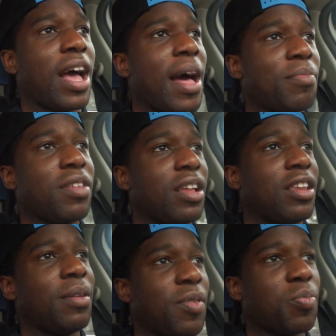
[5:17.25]
I'm telling
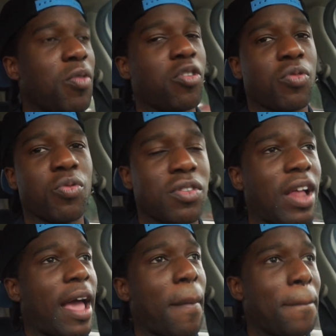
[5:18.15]
you, them smokes was
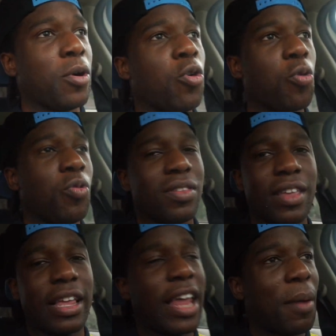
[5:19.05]
like, boom. We
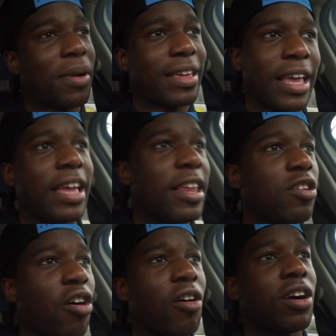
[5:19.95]
seen Lamborghini
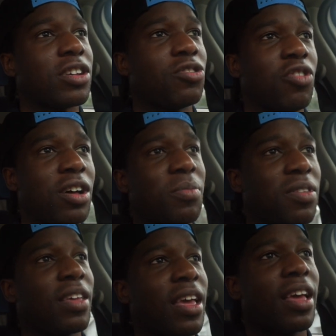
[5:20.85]
cars, you know what I'm
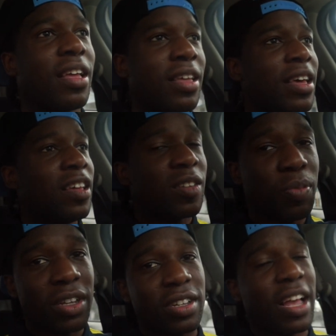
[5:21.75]
saying?
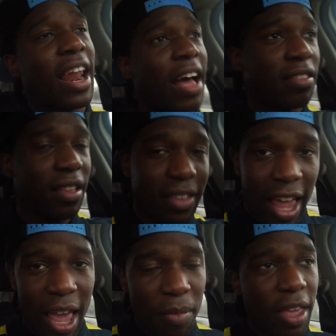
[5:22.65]
Special shout outs to
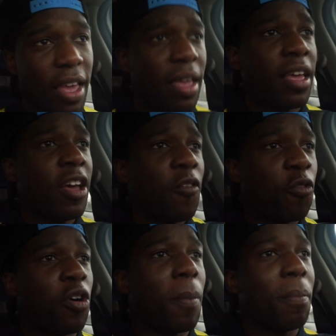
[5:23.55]
Damien
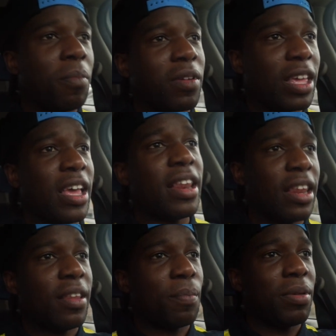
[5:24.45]
for
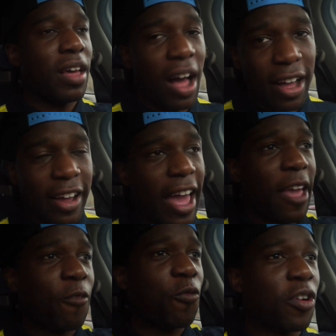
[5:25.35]
getting Bianca
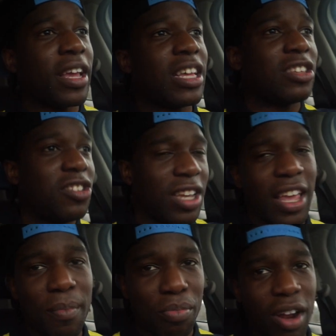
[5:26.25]
a freaking
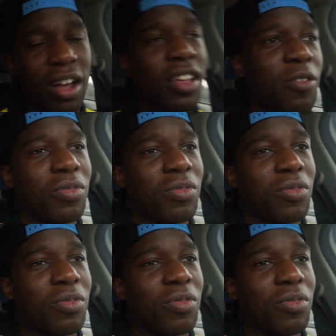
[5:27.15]
Jeep, bruh.